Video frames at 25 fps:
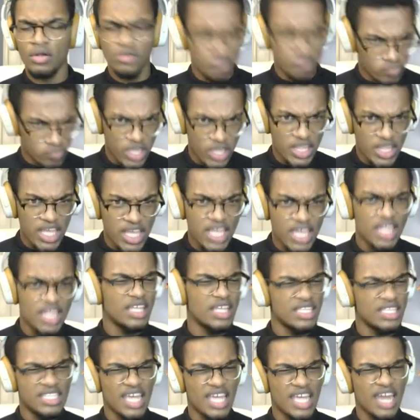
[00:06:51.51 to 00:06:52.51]
Really?
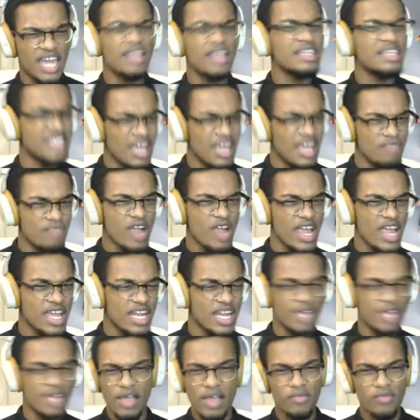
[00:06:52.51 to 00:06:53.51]
Is that is that
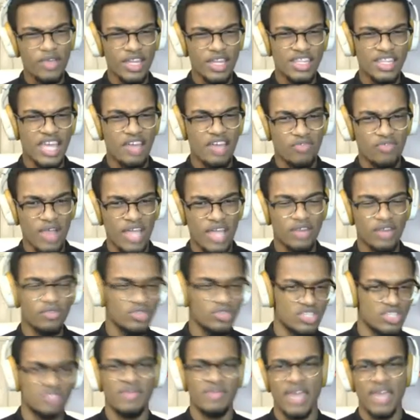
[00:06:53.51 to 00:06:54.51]
right? Am I reading that right, or
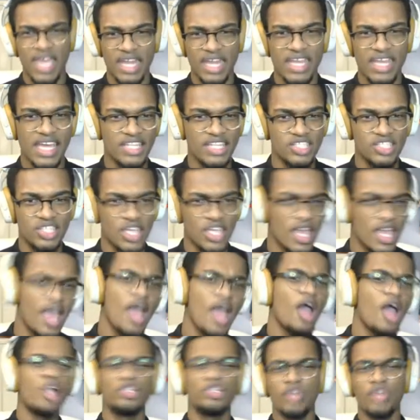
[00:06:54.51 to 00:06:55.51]
is this my ADHD
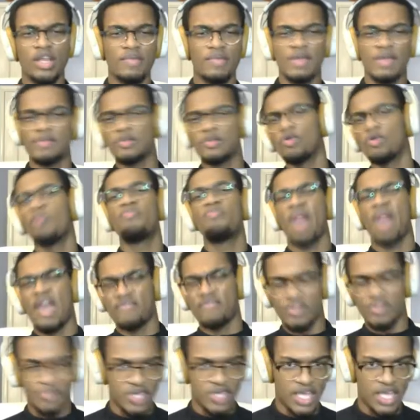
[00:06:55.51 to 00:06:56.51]
trying to make me do a
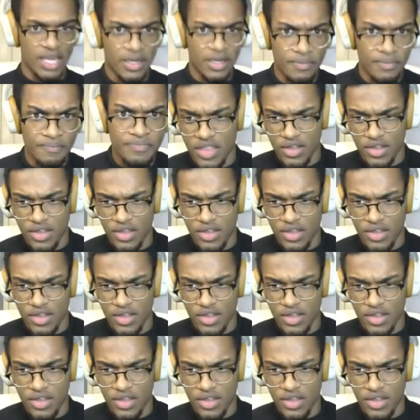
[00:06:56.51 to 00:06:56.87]
backflip again?